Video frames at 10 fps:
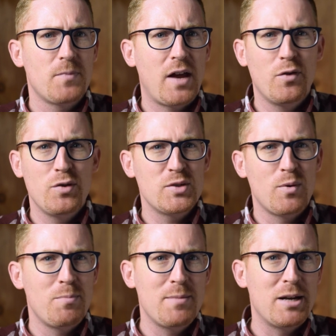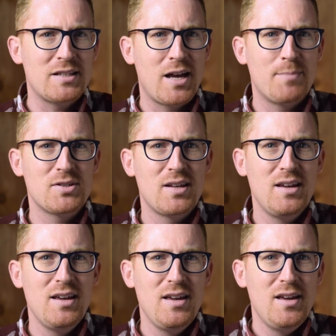I've heard this one many, many times.
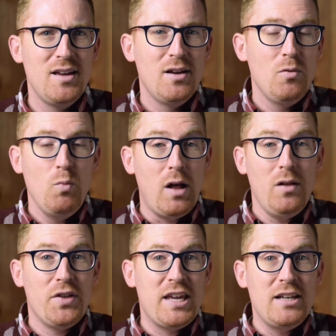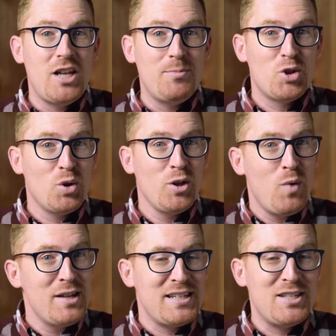Well, the King James surely
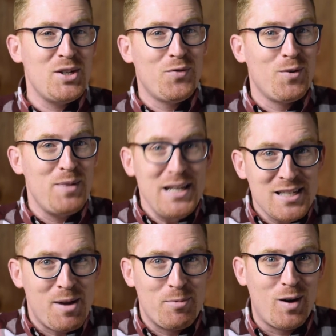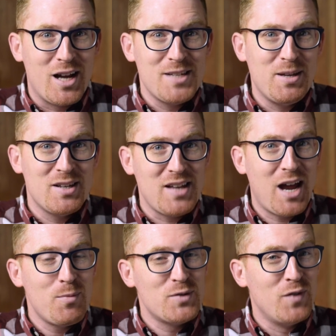was easier for me to memorize because
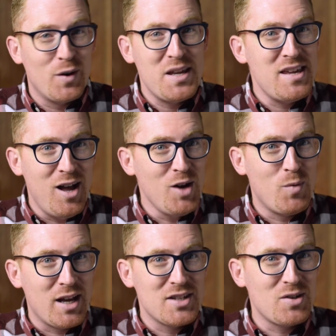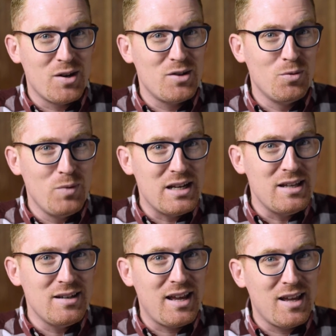I was very young when I started to read
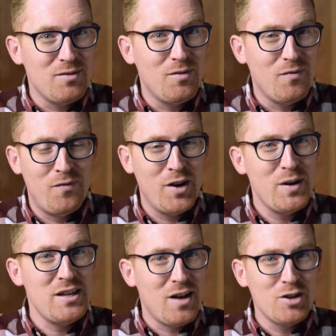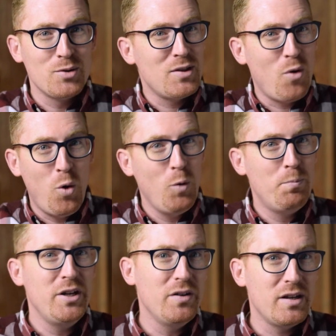it and very young during the whole
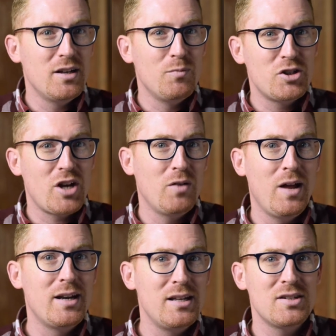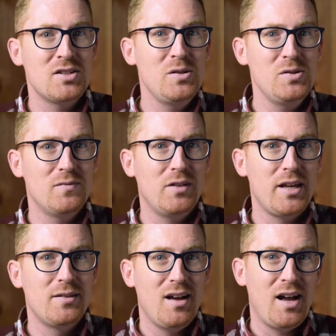period in which I read it
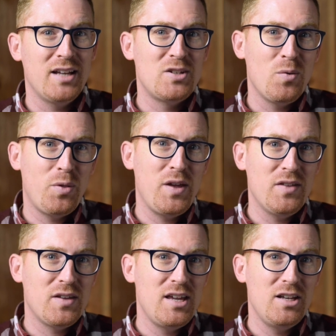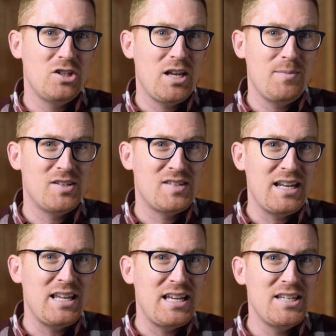exclusively. I don't think the King James is
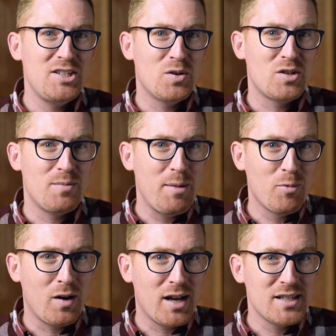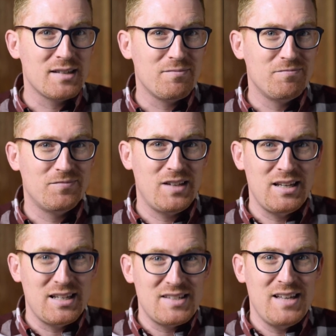any easier to memorize
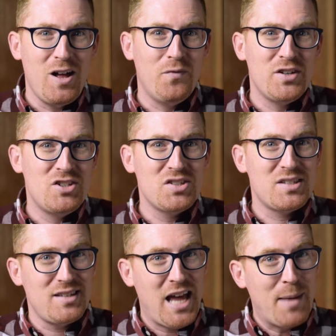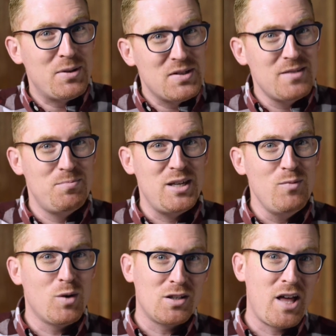in itself. It just happens to be
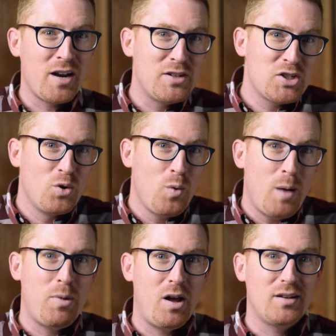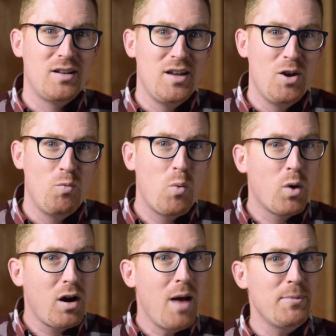what a lot of us grew up on. What
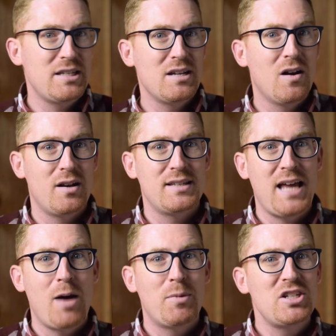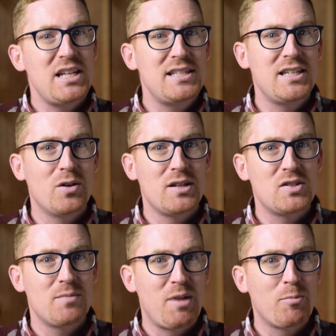we're commenting on is how much easier it
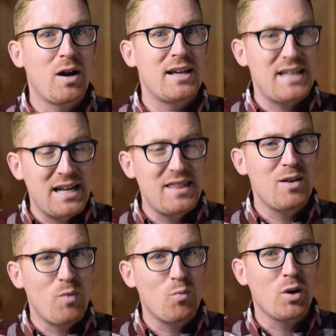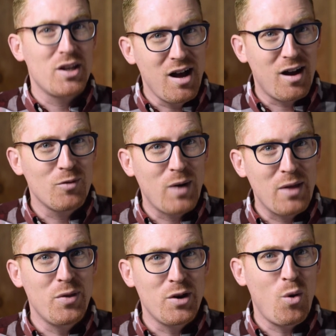is to memorize anything when we're young
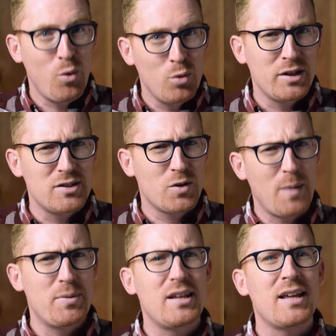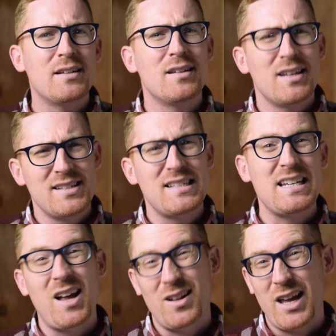rather than old and decrepit and
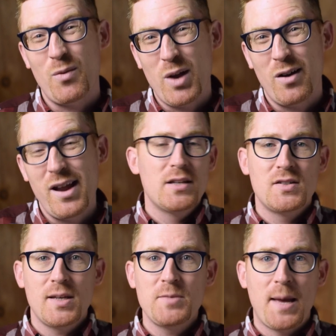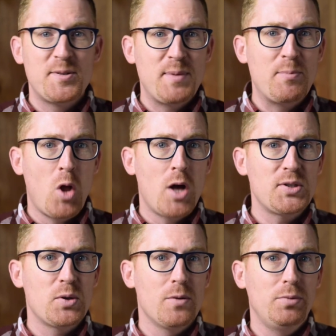senile like we are now. Sometimes people
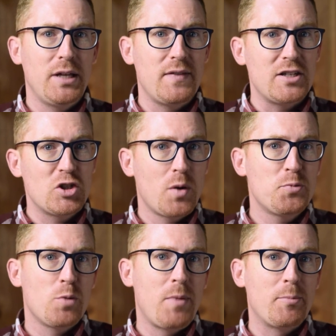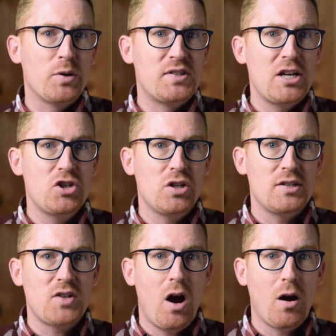also complain that scripture memorization
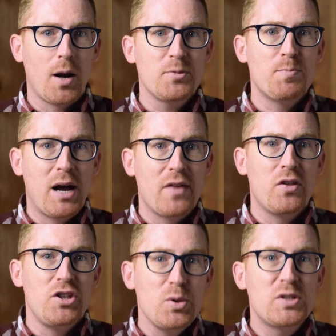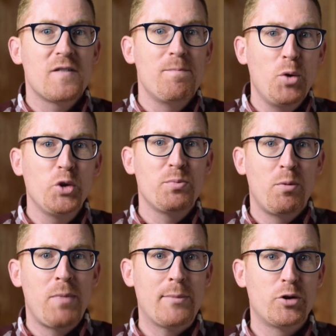is harmed by the use of
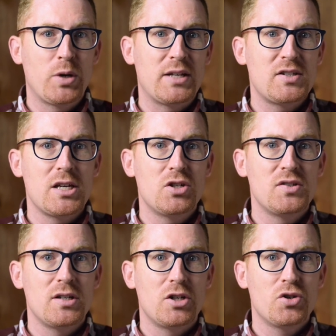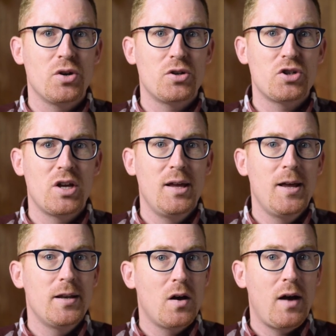multiple Bible translations in a church.
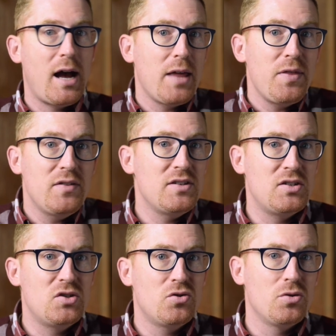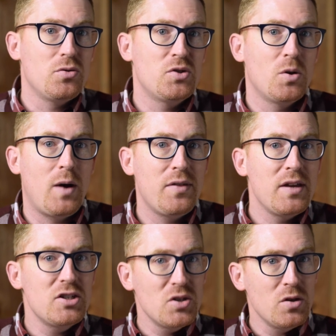Now, I think this is true, so I
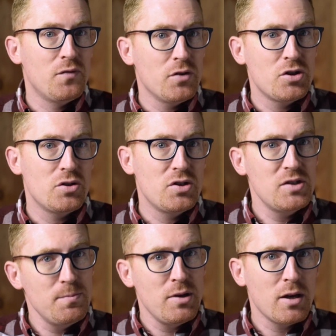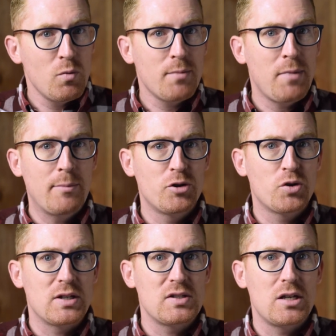think it's good for churches to pick one Bible
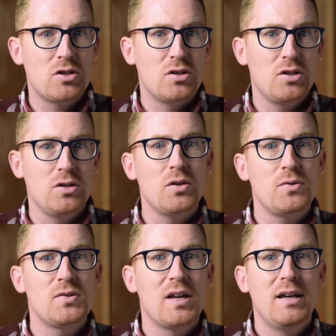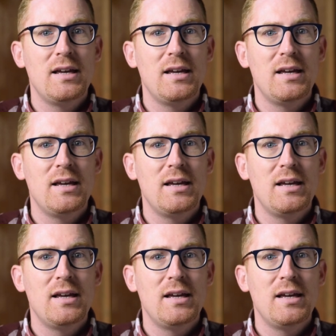translation to use.